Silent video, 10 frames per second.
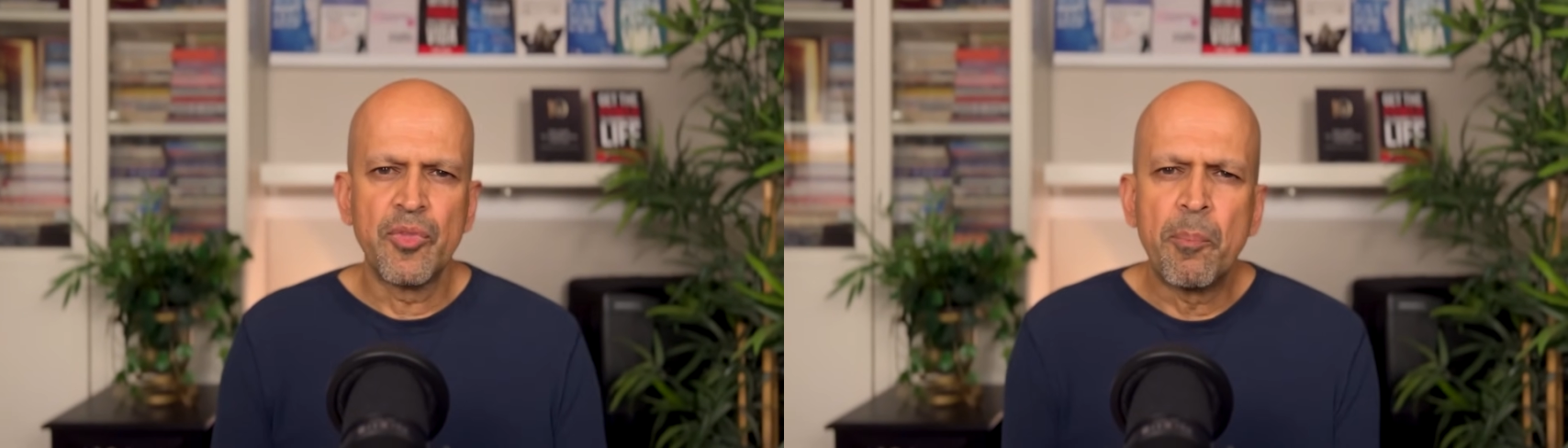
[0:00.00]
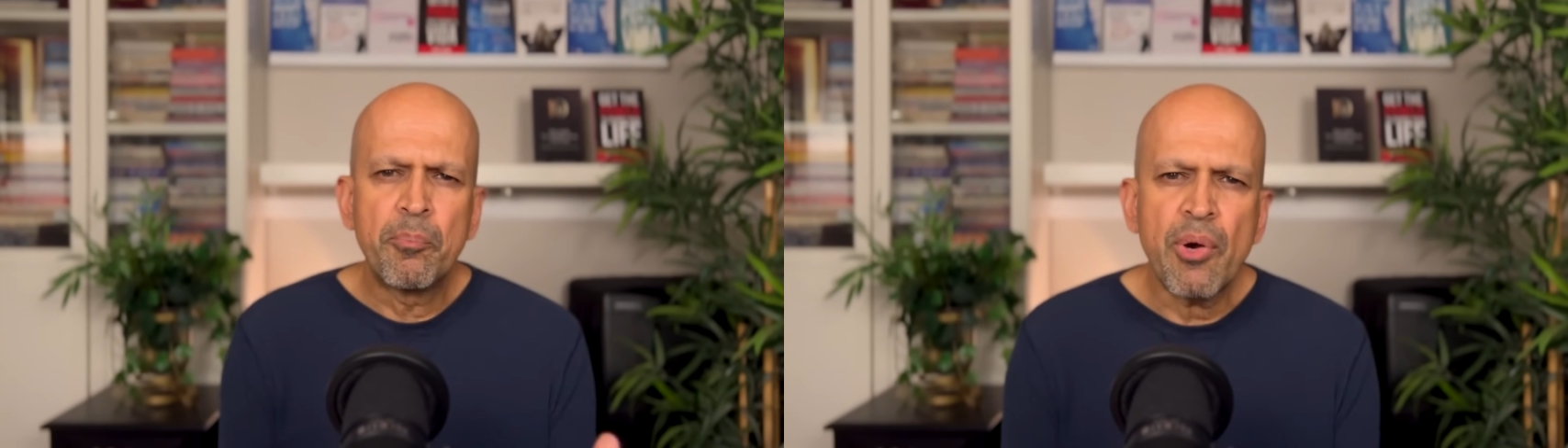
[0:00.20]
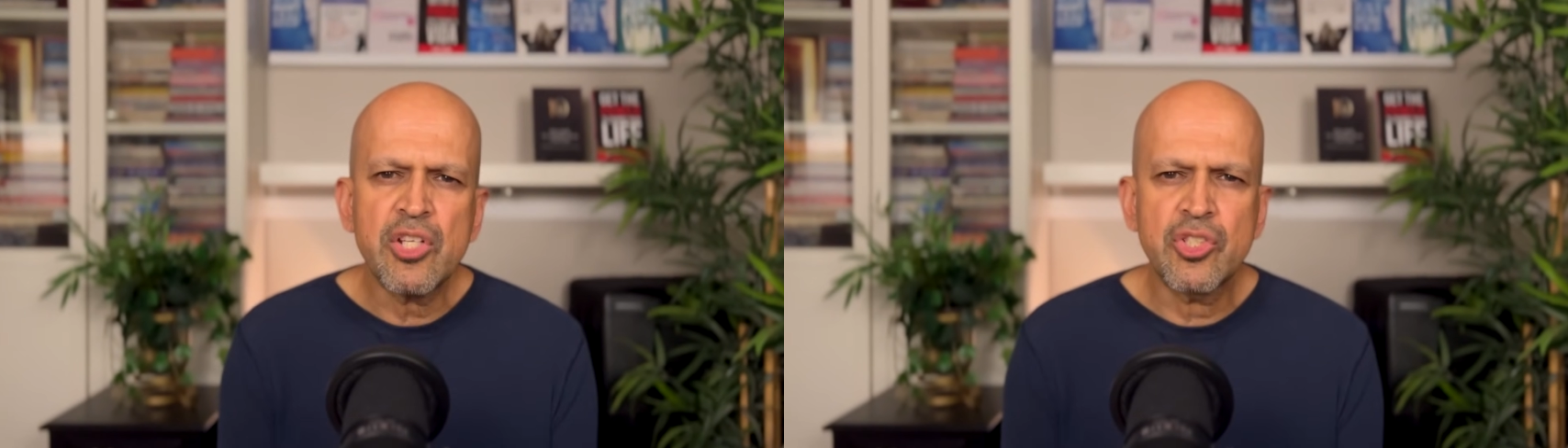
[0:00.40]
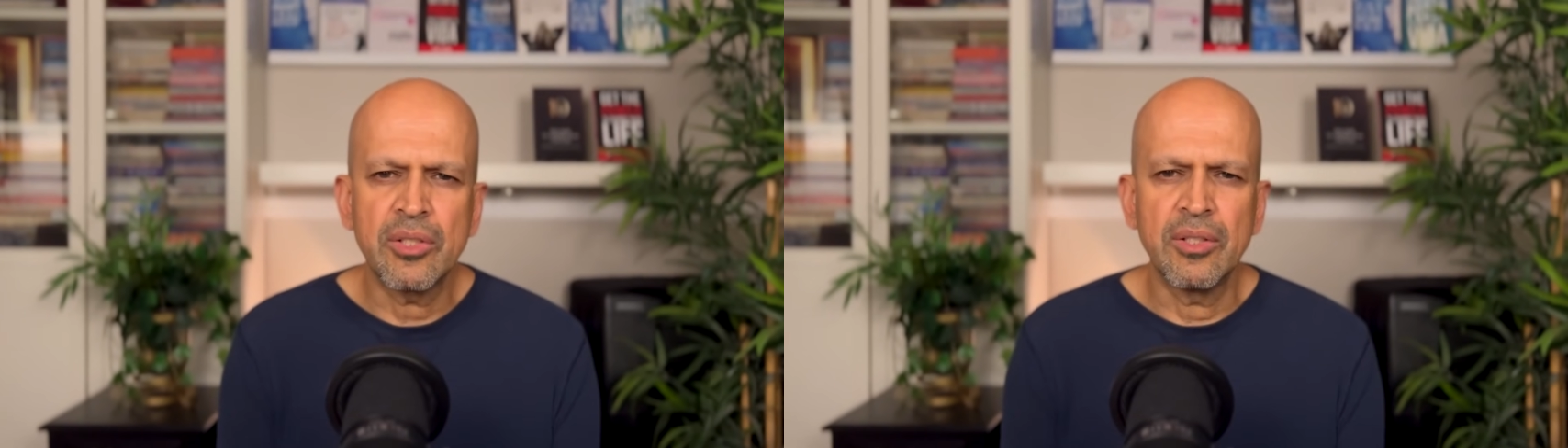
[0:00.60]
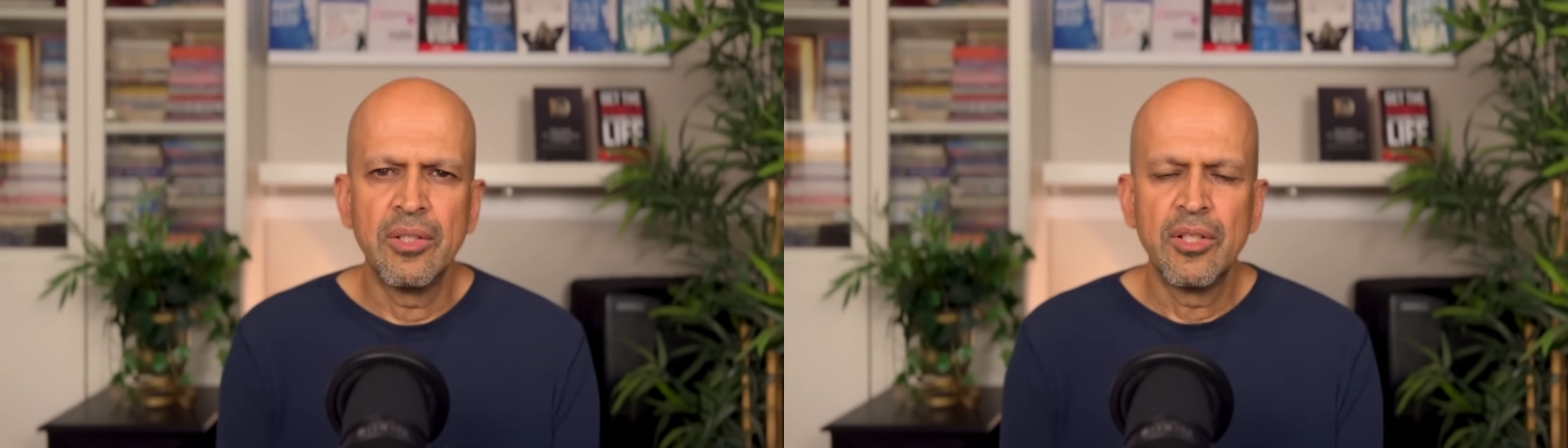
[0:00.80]
pressure,
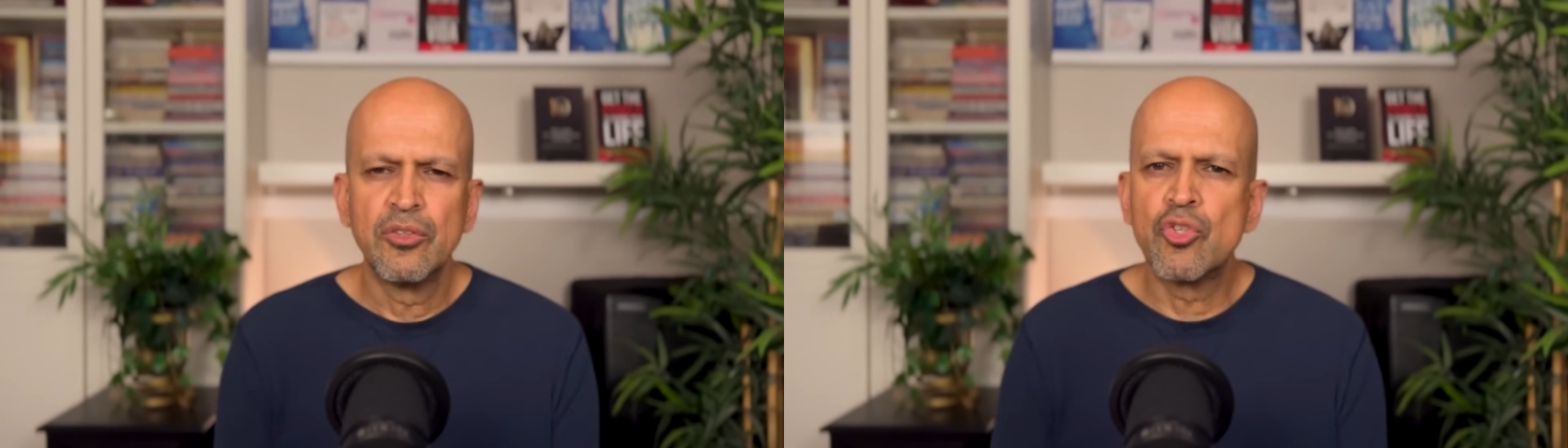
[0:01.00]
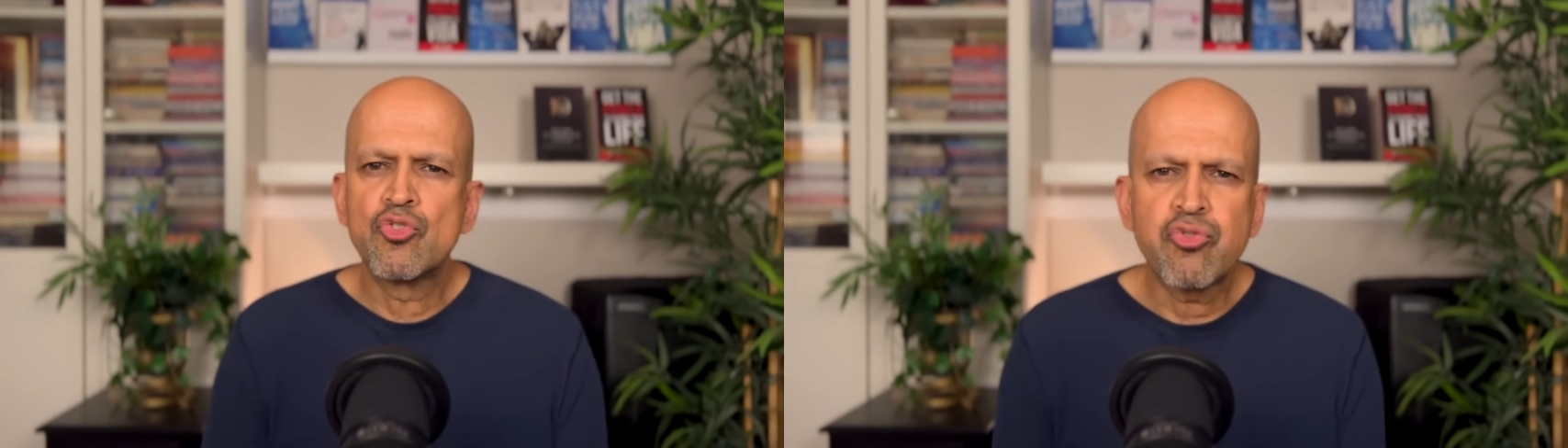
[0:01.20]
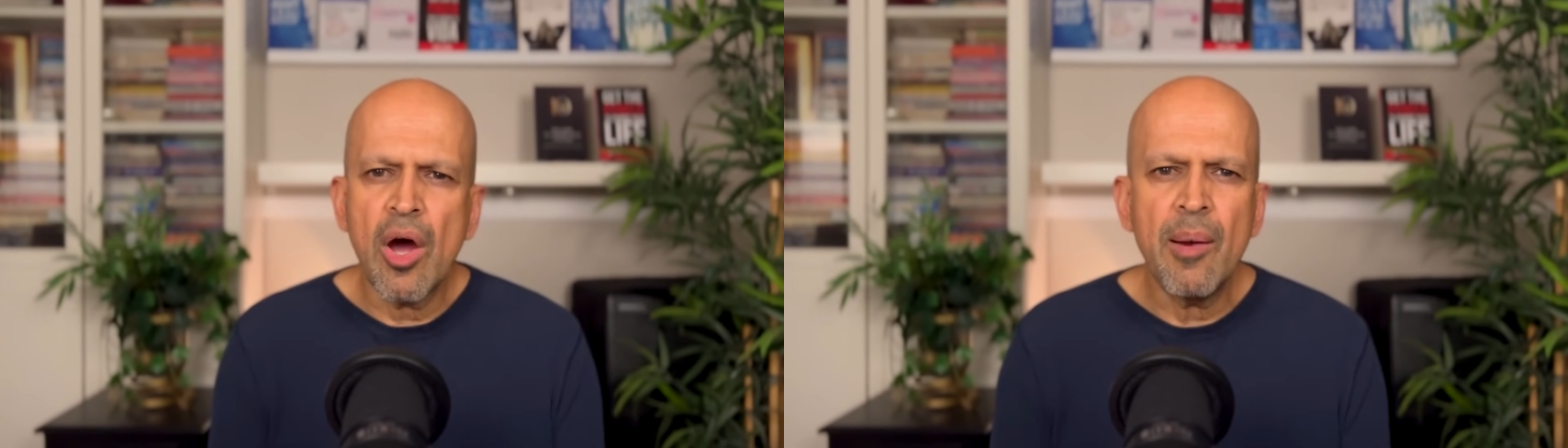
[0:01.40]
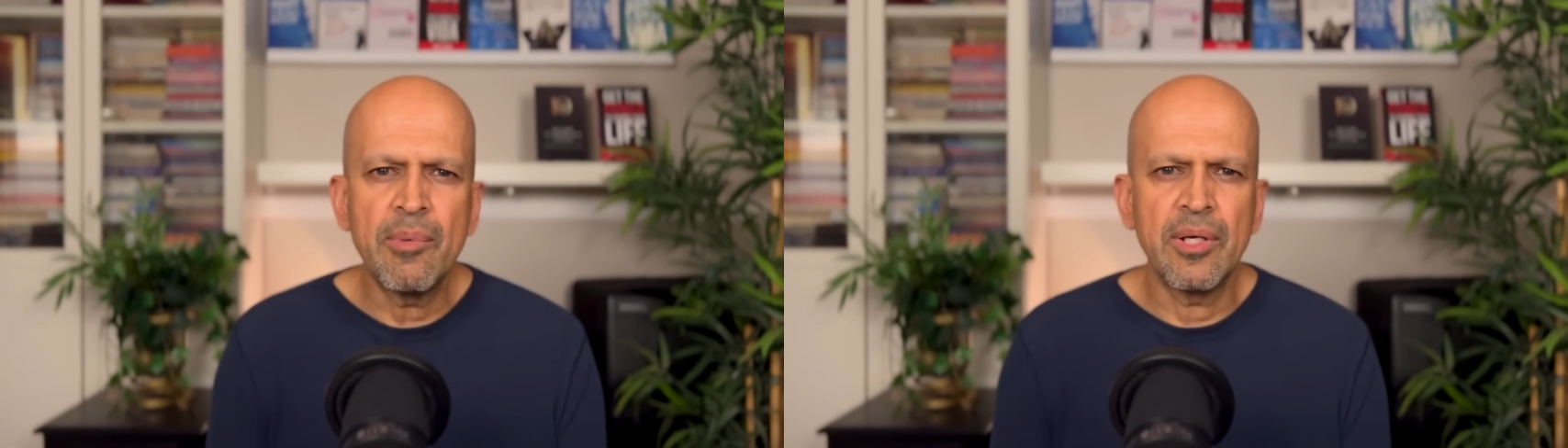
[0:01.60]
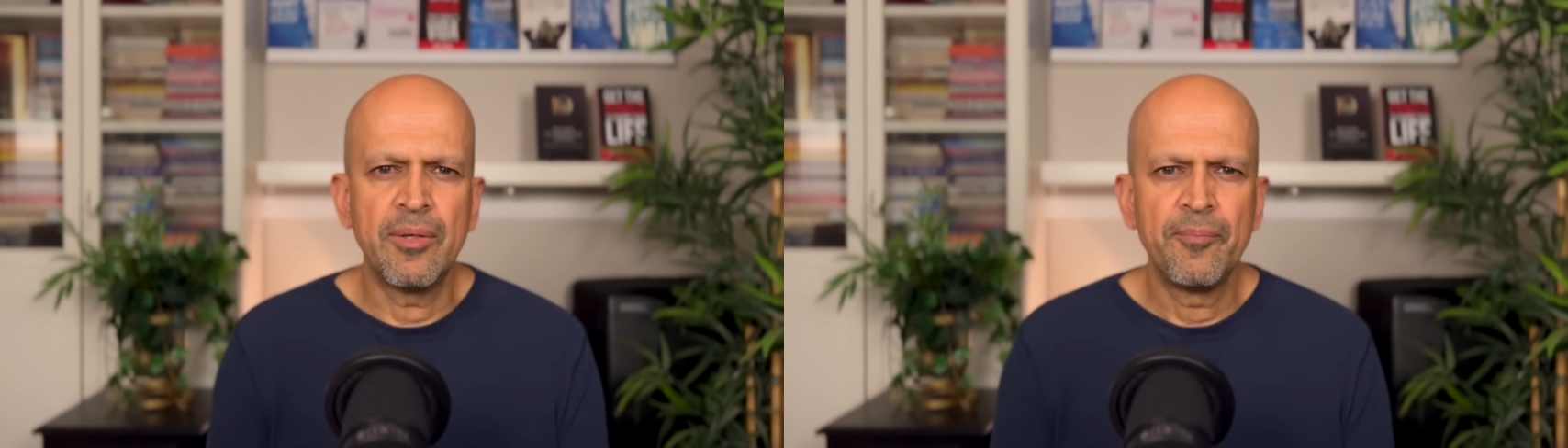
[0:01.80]
the trauma,